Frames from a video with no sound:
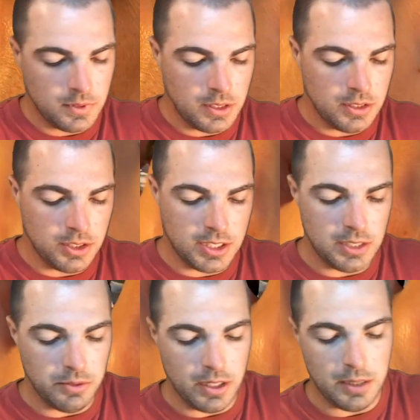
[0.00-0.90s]
see
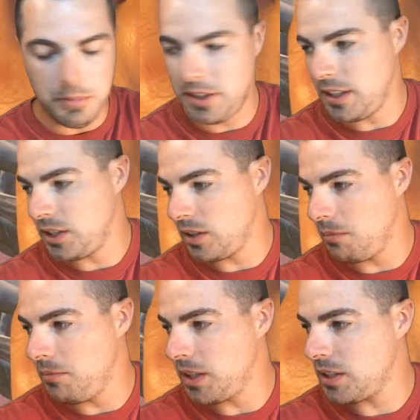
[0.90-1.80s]
what I potentially
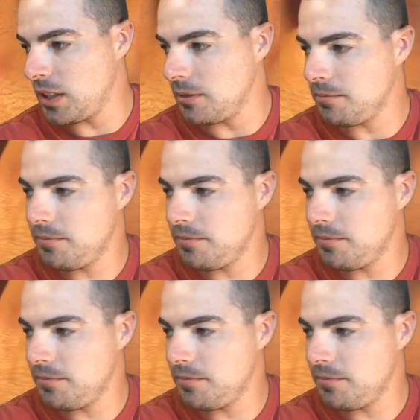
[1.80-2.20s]
am missing.